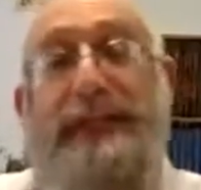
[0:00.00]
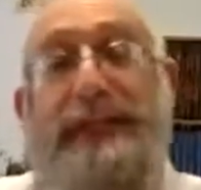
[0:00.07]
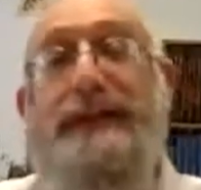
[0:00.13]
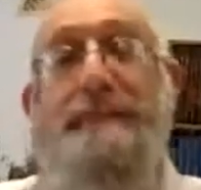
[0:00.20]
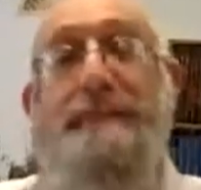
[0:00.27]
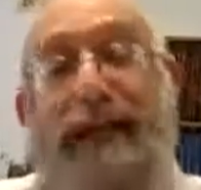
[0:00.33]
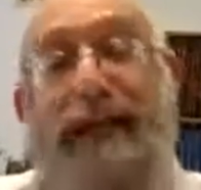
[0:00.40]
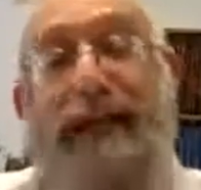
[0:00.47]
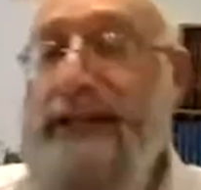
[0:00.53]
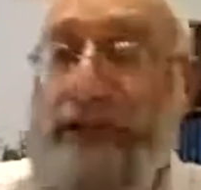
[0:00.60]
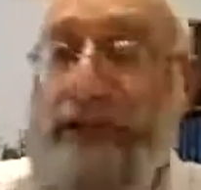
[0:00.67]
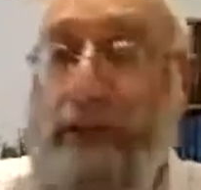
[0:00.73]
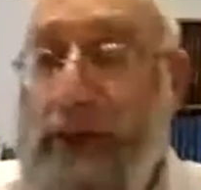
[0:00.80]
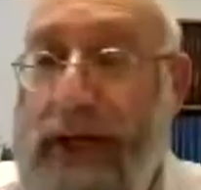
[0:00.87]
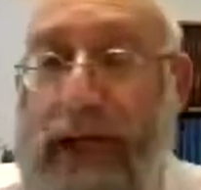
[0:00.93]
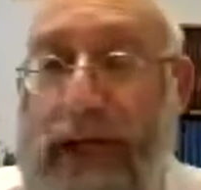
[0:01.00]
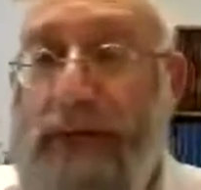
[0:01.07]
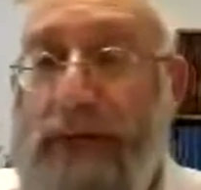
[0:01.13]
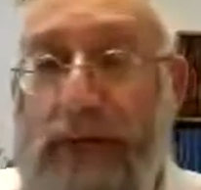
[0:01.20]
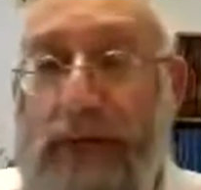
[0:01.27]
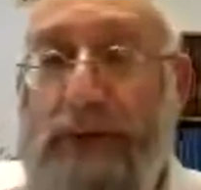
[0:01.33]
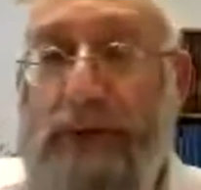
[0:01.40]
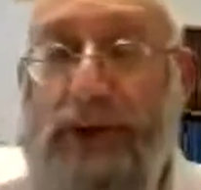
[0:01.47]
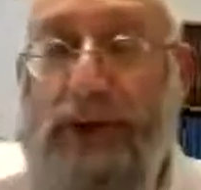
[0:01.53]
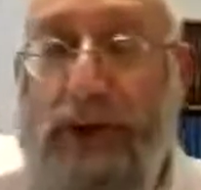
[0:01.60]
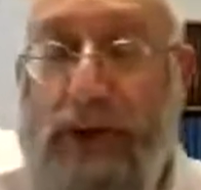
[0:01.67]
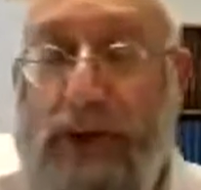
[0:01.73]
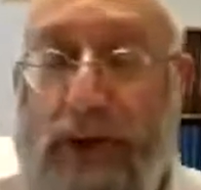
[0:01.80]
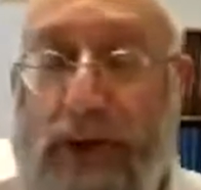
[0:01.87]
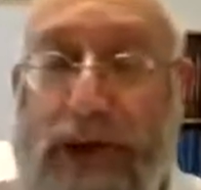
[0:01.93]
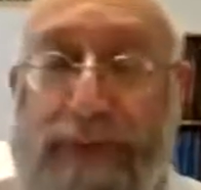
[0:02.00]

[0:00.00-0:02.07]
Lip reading: mahalach doesn't work out in all the Rishonim